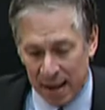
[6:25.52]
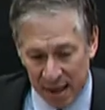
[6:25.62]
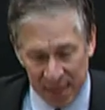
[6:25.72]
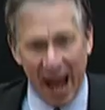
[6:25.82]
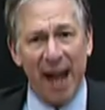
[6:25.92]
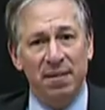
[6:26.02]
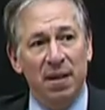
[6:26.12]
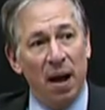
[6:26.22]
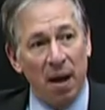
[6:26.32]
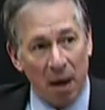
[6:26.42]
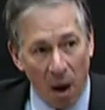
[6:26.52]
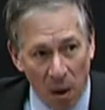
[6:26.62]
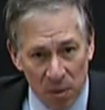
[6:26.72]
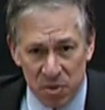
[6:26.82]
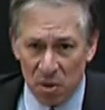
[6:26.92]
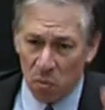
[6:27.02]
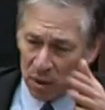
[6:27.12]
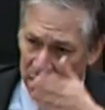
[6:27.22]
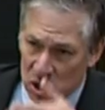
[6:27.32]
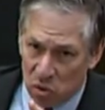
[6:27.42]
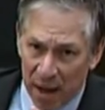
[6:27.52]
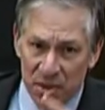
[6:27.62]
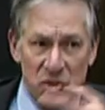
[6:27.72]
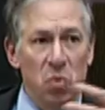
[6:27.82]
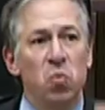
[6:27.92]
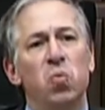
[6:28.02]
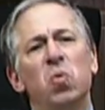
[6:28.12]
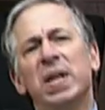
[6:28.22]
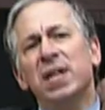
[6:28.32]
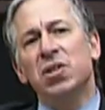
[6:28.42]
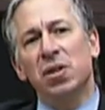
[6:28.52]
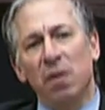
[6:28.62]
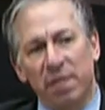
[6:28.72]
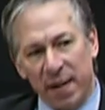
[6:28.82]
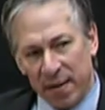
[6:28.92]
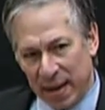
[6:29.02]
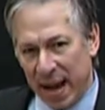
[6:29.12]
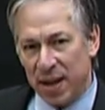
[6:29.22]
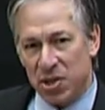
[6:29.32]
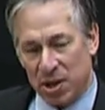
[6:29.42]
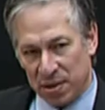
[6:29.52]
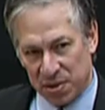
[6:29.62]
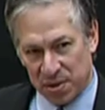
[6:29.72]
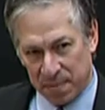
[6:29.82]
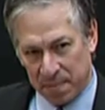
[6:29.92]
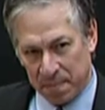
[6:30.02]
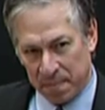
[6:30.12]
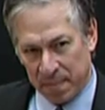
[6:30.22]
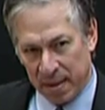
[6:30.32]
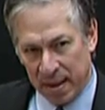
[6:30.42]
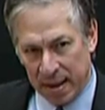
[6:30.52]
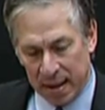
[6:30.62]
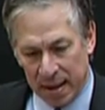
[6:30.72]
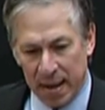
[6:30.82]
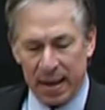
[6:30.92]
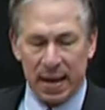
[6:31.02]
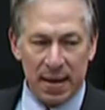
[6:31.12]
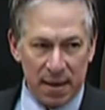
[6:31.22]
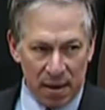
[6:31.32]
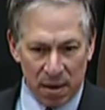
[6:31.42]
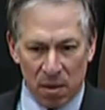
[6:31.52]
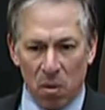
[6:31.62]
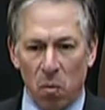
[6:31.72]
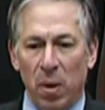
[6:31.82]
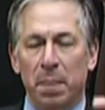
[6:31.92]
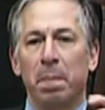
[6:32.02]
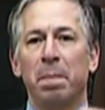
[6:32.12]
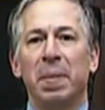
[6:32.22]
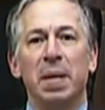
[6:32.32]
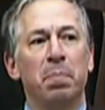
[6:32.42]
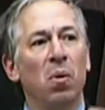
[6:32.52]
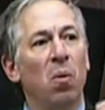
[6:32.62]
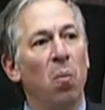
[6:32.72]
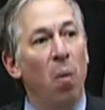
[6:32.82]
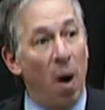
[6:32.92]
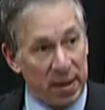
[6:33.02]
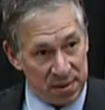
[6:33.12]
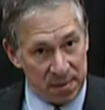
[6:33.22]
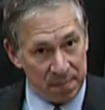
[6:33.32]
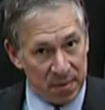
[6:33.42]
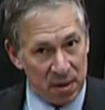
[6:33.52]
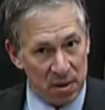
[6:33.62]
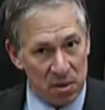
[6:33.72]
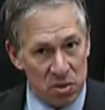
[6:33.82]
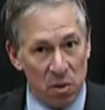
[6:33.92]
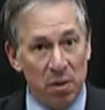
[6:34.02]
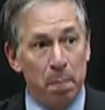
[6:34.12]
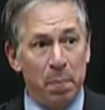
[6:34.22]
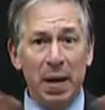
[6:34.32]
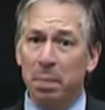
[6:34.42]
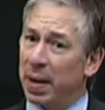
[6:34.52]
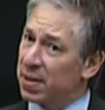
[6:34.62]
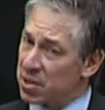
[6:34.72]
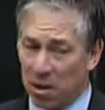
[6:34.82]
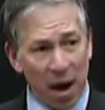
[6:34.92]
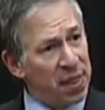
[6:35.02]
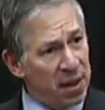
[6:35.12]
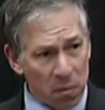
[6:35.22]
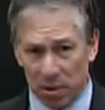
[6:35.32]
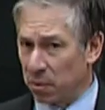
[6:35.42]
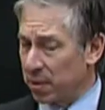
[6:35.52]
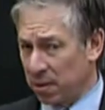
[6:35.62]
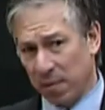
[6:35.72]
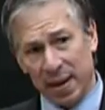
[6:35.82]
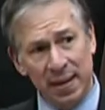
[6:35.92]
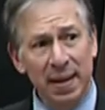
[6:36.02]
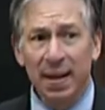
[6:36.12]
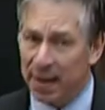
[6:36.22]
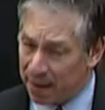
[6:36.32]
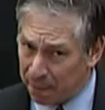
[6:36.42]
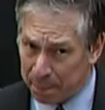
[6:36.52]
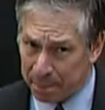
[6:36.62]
That also will address the regional variations in what people want. So the big picture, I think we're doing the right thing here